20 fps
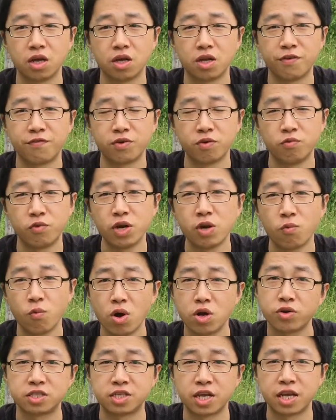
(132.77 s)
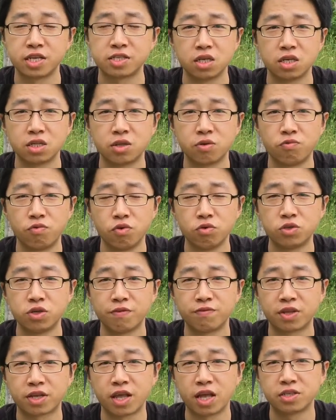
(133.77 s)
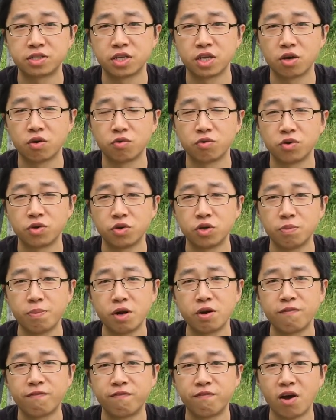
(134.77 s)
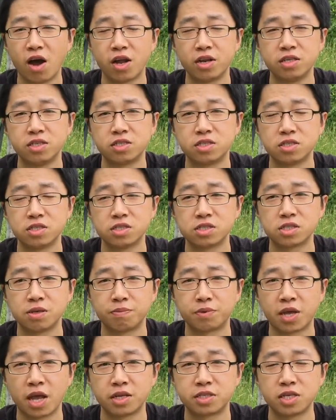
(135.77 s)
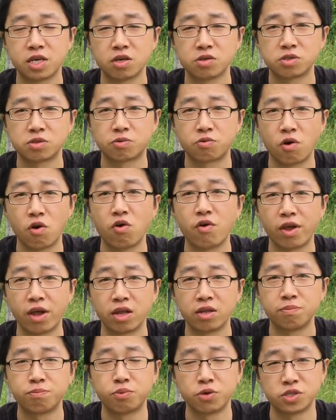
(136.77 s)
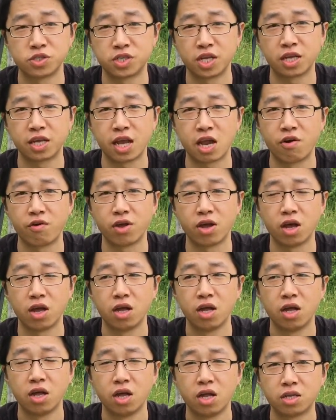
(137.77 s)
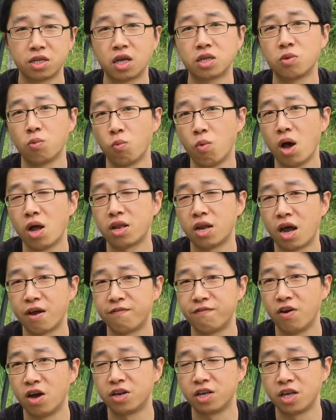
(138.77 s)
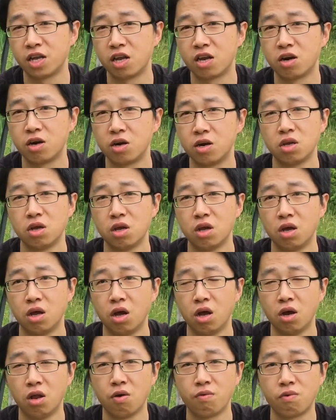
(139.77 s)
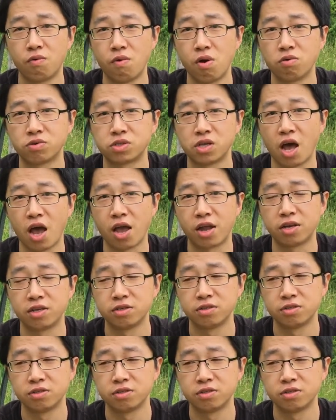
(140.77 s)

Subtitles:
If you really want to taste the root of the cattail, you better find some cattails grow in pristine area, not the one I found here along the roadside.